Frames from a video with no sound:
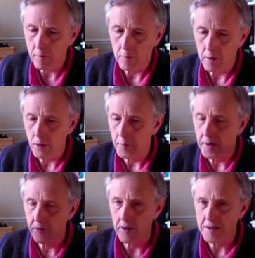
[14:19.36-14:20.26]

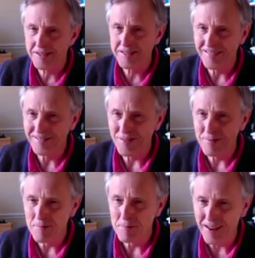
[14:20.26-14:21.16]
luminaries from
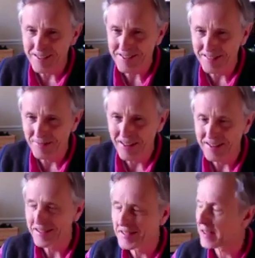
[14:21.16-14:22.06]
the past and
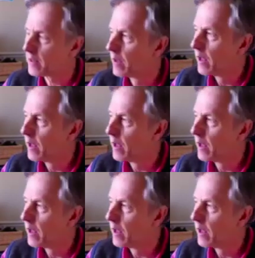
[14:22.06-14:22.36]
focusing.